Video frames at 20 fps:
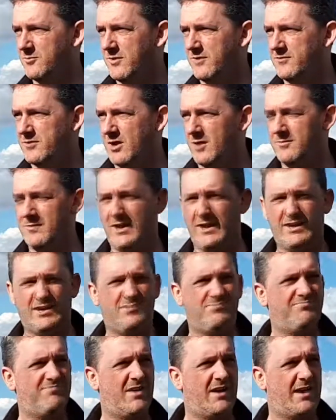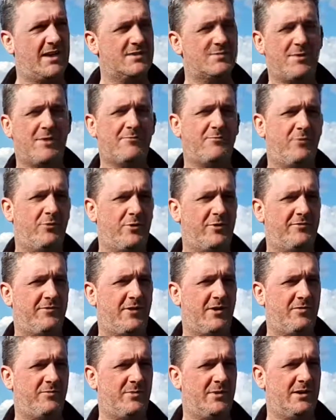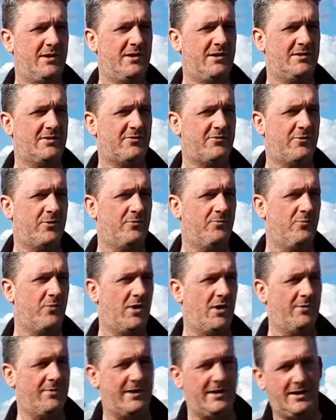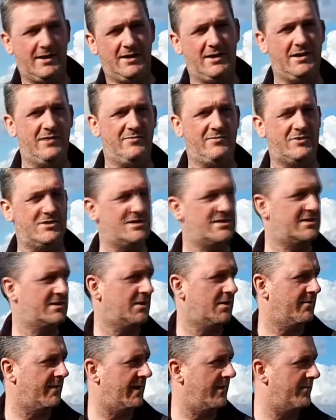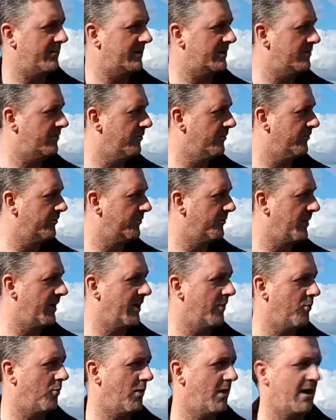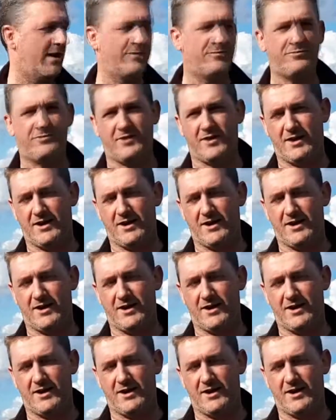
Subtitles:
We've come I guess about 45 minutes from where we live just to come out because my wife